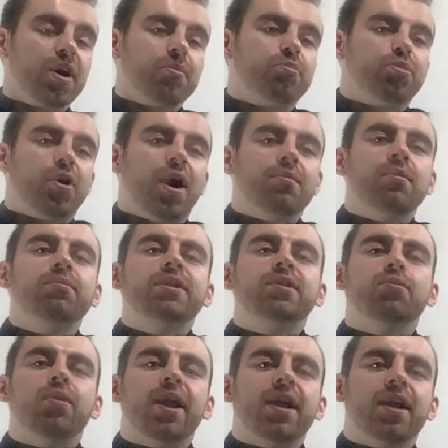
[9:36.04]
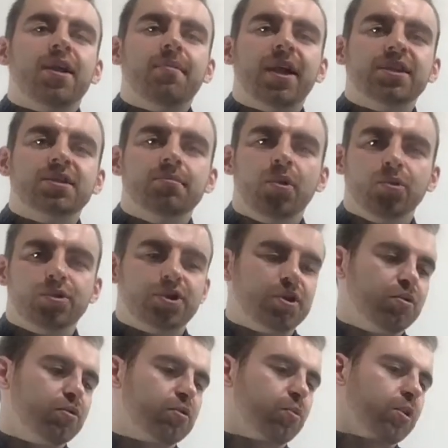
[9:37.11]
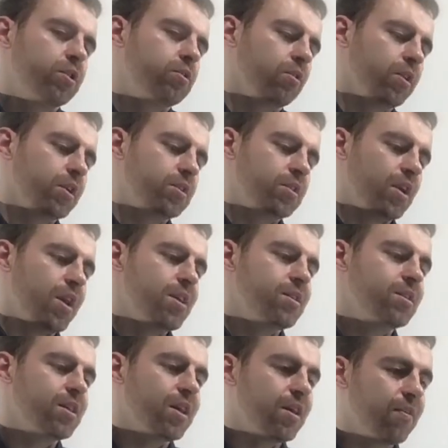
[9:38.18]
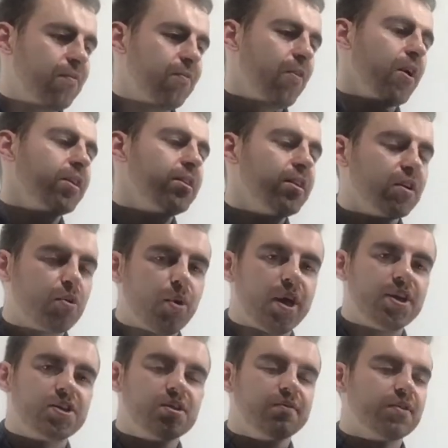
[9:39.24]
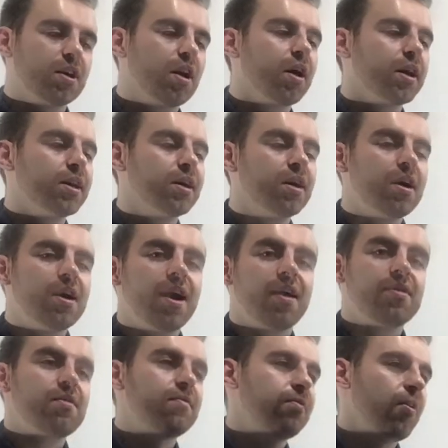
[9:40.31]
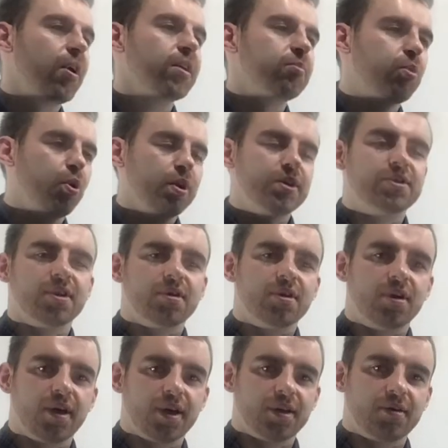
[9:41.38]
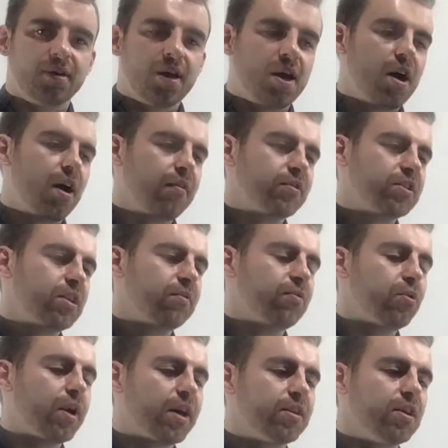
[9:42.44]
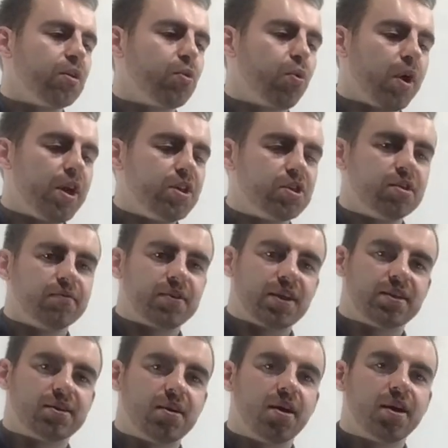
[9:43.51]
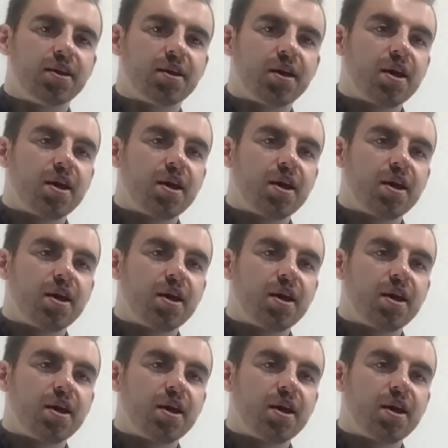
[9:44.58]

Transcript: probably the way I imagine most students would have done it is find the equation of the line and then find points on the line. Obviously, if you get the equation of this line,